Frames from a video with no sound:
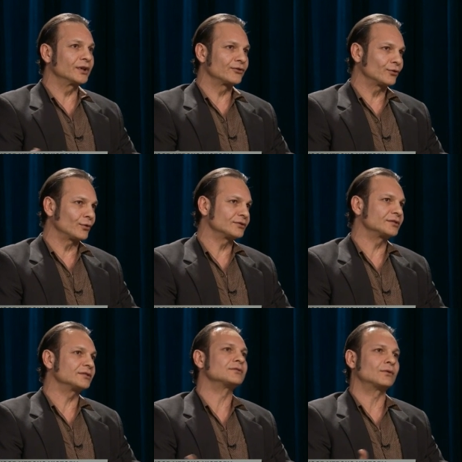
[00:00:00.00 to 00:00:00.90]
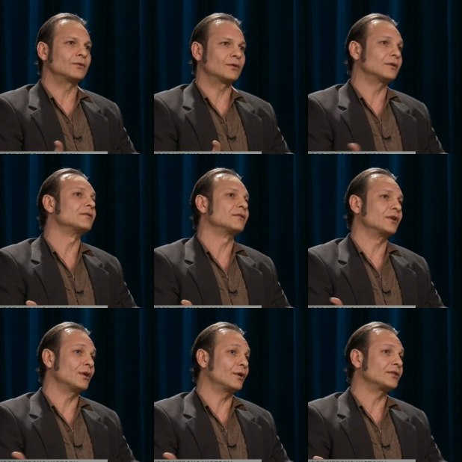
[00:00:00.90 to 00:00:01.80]
Greek sources or
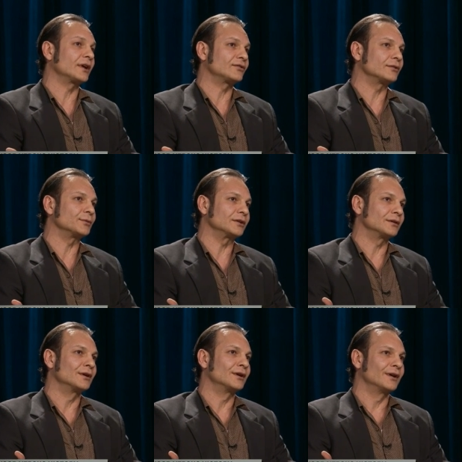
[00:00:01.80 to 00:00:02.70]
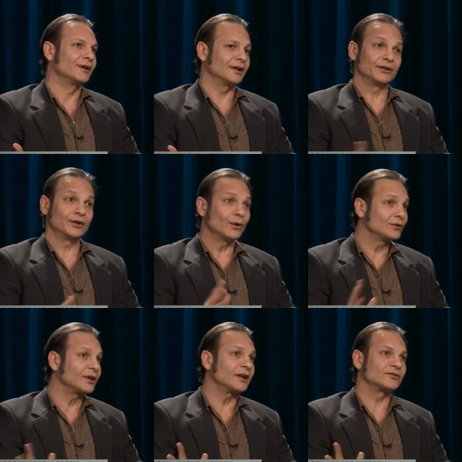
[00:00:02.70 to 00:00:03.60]
the Old Testament. And in the
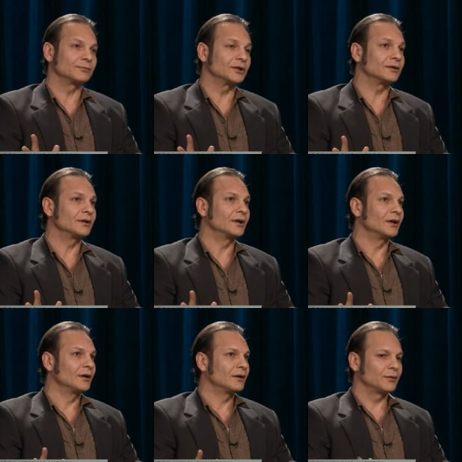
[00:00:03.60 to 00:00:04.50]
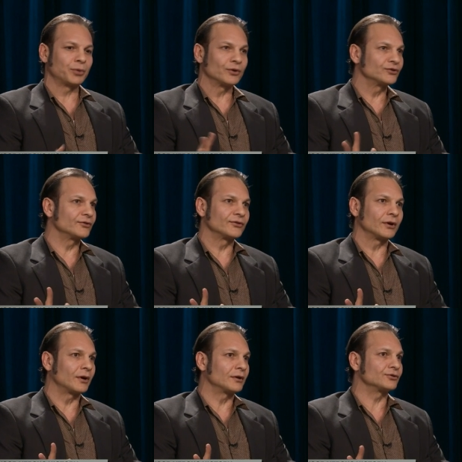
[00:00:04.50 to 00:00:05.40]
Old Testament, the Persians
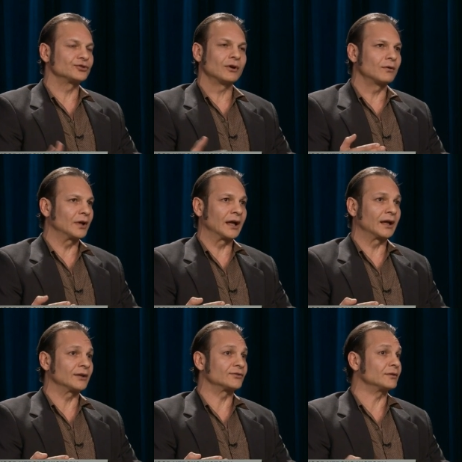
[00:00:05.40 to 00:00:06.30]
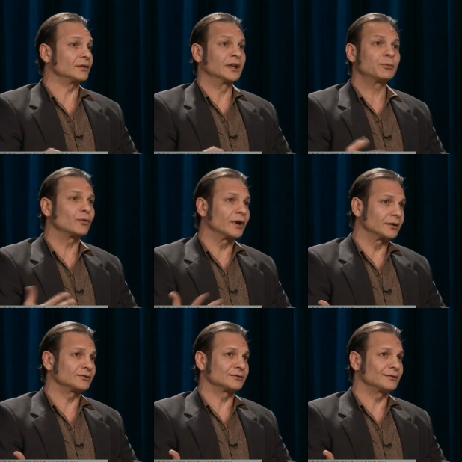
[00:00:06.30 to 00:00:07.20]
are shown as
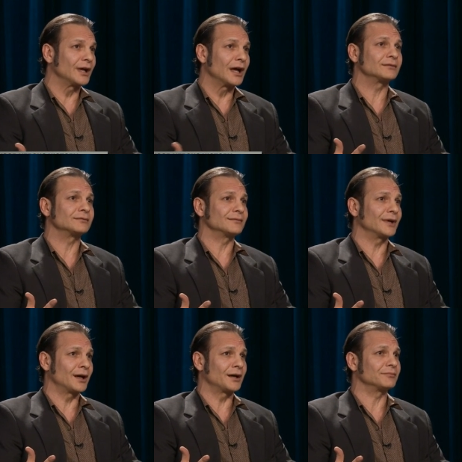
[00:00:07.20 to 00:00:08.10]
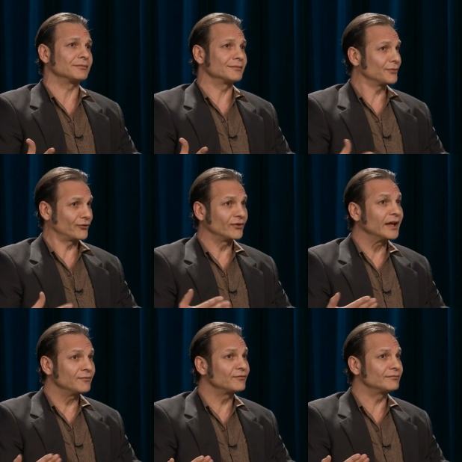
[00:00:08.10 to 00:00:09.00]
liberators, not
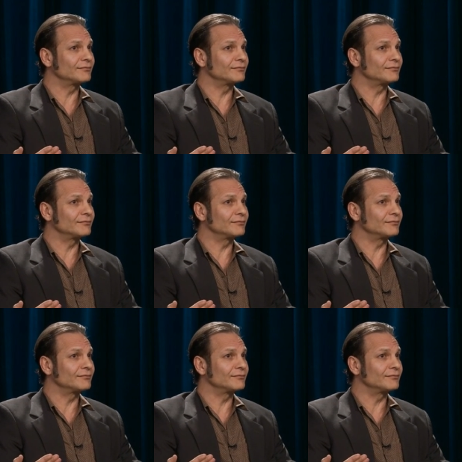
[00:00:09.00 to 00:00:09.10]
slave